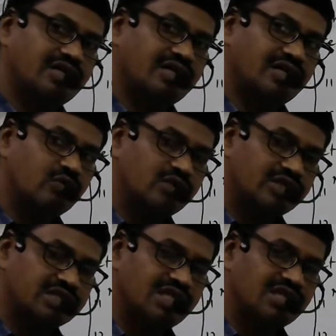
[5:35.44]
outer
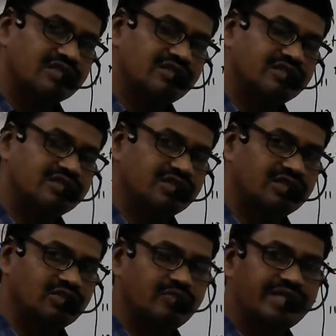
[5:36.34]
shell electrons, it
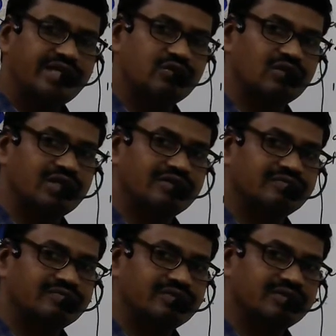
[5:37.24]
will be 8 only.
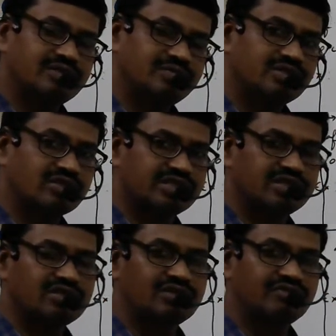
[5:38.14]
That means octet
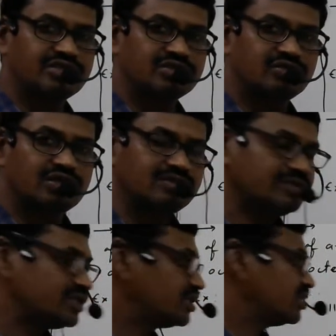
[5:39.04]
configuration only.
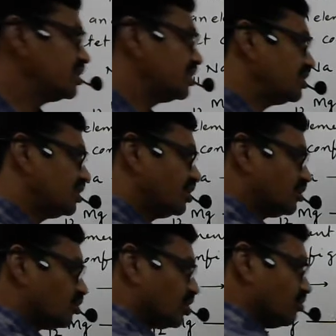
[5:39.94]
But here
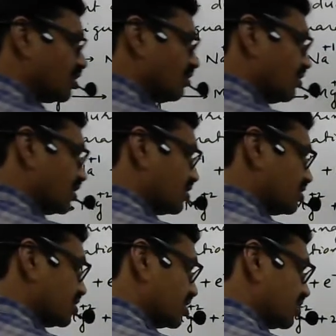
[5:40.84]
total number of
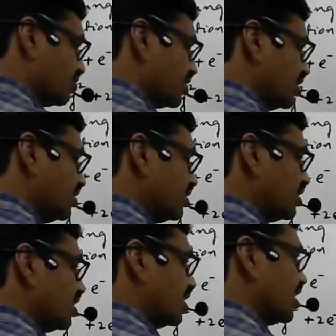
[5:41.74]
electrons are 17.
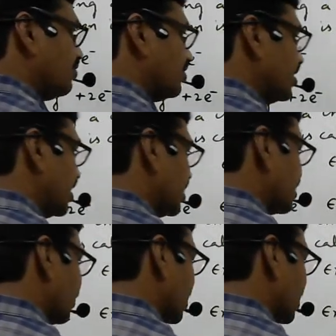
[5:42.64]
If it gains one